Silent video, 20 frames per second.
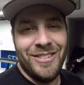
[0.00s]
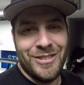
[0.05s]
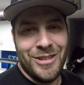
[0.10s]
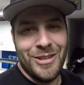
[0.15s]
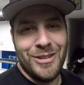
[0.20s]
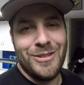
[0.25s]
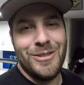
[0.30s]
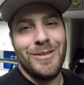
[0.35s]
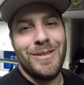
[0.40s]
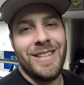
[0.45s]

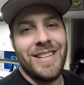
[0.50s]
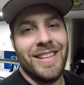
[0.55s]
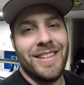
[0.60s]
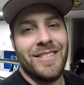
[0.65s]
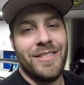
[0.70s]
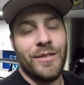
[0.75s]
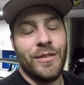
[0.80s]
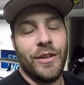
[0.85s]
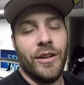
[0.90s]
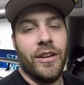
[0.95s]
to do the
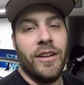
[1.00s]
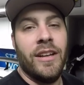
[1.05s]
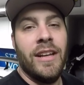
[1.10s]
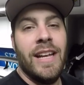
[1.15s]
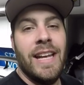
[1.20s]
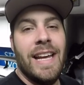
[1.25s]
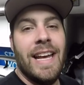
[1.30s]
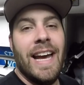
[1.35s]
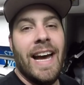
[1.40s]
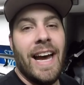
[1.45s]
install.
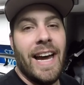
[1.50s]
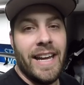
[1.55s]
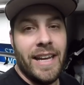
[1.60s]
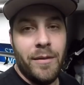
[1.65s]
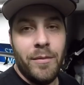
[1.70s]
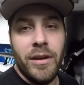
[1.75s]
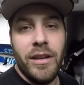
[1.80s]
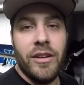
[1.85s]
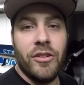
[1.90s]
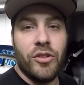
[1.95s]
I
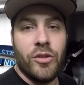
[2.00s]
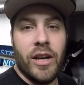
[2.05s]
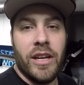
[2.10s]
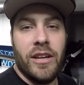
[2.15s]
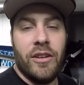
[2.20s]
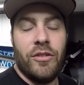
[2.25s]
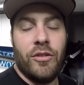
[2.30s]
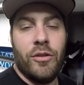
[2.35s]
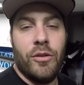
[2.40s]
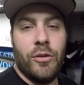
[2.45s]
am going to try
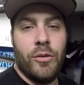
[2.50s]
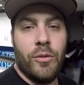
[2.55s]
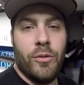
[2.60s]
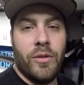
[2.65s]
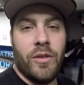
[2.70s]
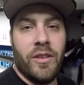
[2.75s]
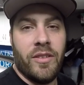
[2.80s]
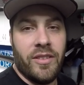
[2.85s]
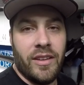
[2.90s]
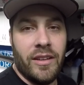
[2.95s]
to do
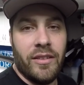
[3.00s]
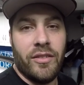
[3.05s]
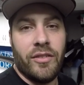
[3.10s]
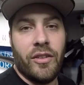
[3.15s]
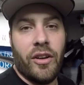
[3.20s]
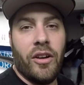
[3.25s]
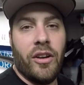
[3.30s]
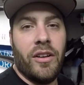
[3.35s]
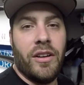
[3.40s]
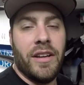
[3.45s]
this
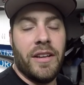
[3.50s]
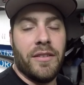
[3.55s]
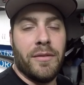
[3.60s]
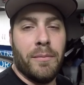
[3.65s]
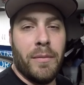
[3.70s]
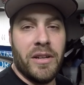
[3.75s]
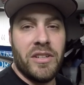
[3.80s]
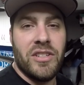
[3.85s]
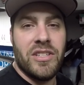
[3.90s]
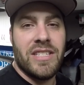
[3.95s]
install as
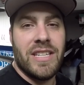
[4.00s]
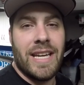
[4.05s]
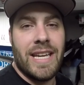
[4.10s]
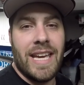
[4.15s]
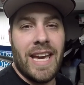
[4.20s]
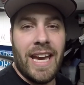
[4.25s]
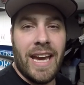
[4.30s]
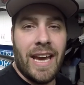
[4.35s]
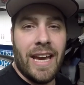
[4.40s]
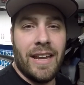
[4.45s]
much as I
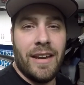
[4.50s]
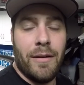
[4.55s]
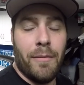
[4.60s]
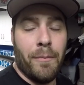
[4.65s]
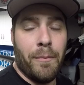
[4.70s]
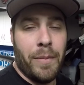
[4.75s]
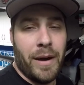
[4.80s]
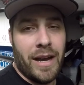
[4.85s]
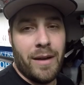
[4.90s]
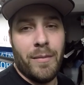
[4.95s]
can
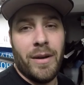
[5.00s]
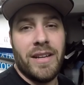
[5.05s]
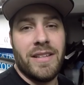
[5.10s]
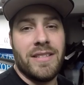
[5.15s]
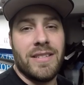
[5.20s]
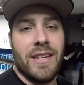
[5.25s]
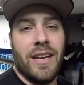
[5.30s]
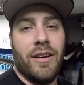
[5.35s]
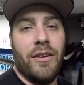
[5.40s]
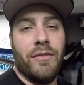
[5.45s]
by
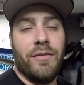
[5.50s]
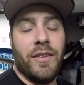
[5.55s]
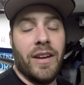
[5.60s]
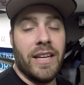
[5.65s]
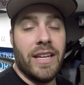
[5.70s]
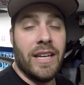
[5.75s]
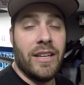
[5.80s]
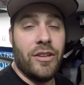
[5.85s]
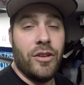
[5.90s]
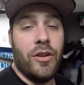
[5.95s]
myself.
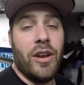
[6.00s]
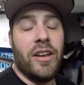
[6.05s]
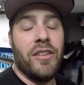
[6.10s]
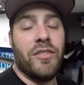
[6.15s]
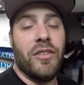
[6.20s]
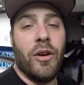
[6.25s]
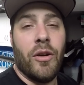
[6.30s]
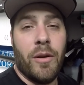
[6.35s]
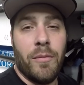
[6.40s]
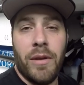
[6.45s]
Again, you
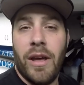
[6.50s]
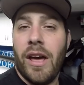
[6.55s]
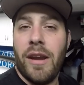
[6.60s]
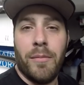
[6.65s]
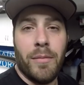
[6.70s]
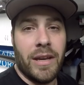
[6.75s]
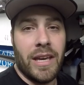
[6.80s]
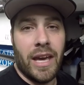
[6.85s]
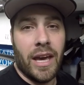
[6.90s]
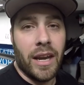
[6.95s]
guys know I'm not a
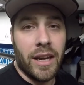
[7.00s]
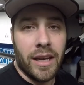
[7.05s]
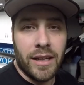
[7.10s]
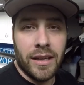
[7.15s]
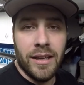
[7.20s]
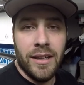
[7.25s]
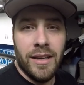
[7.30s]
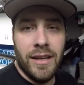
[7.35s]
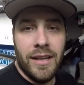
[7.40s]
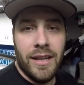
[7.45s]

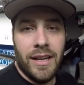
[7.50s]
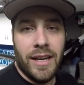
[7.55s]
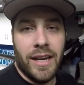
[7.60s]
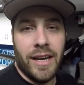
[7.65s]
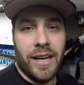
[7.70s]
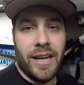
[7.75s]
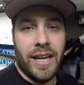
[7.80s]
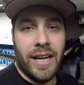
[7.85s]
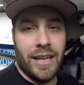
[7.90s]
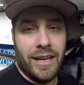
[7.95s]
mechanic.
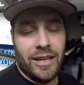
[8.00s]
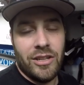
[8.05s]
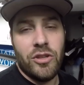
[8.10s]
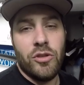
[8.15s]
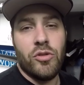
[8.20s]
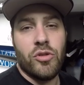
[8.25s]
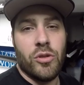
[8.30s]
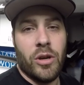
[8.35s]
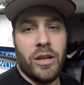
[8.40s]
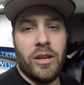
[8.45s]
Uh, and I
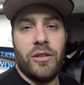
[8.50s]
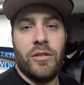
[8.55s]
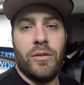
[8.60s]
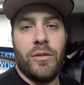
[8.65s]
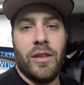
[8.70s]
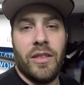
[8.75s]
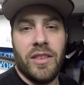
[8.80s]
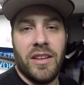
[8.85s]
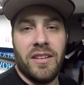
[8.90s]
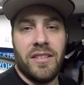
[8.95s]
do try to do
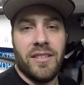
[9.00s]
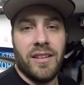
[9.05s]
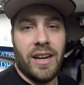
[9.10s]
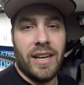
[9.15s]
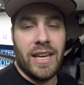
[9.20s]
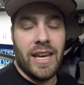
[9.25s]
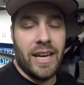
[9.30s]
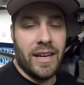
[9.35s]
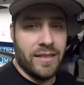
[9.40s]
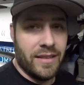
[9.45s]
the things that I
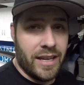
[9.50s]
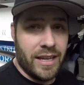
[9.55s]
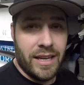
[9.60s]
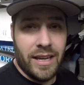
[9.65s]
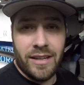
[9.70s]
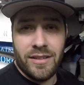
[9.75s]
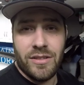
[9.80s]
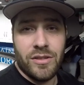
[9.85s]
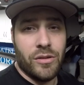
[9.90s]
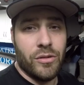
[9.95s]
can, like
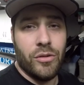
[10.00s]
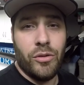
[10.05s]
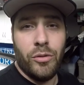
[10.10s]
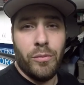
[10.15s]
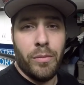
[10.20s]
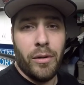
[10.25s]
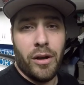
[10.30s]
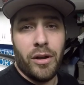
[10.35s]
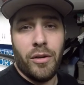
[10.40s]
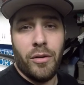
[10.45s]
external
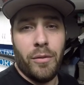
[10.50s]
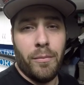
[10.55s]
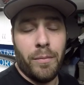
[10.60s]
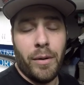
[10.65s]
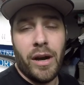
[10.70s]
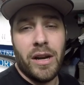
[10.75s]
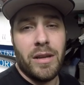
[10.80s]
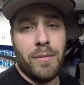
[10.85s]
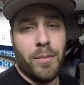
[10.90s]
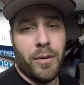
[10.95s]

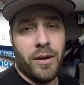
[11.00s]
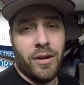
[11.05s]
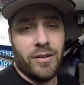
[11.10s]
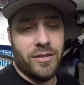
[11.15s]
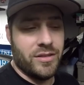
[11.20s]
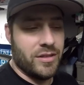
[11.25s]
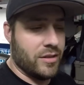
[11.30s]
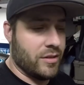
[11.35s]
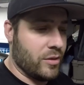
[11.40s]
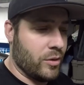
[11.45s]
body
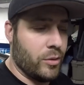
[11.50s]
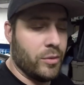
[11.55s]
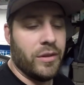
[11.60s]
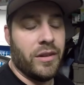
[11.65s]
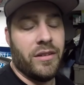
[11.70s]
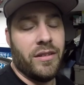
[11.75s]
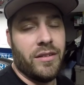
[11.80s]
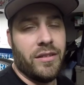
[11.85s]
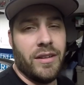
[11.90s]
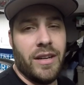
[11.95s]
parts or cold
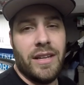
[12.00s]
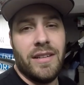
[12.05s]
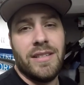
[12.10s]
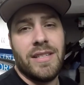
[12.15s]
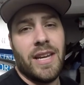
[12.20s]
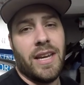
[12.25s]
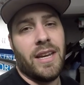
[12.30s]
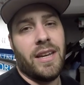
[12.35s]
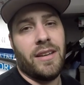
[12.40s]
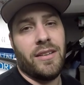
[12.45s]
air
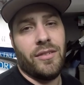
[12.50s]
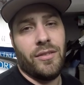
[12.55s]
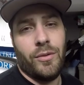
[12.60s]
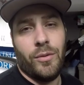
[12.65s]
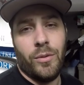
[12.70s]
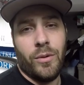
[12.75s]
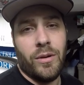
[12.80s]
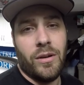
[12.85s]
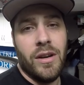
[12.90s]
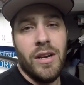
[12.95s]
intakes
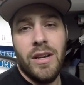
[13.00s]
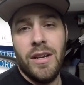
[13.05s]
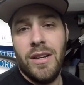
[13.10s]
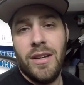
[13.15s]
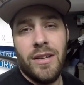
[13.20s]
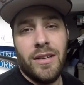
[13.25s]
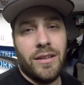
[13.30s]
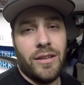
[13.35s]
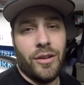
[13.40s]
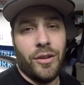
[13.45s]
or
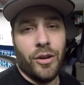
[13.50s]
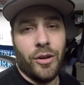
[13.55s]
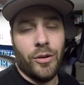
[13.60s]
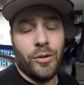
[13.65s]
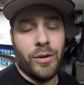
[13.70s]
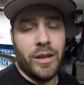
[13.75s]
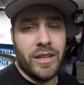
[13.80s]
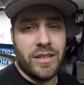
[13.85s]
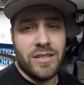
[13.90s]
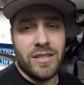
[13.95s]
you
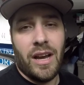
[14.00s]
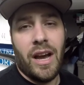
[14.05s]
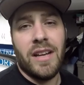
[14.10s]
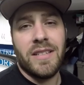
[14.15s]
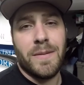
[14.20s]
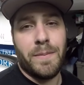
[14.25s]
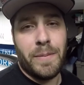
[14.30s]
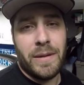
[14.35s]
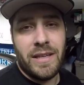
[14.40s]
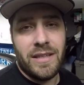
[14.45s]
know,
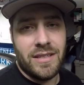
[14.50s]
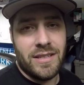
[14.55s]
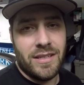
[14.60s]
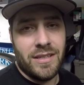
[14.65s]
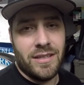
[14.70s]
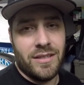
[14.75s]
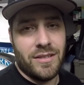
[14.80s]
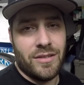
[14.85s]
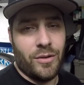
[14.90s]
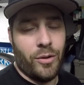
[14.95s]
exhaust
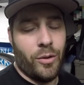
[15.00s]
pieces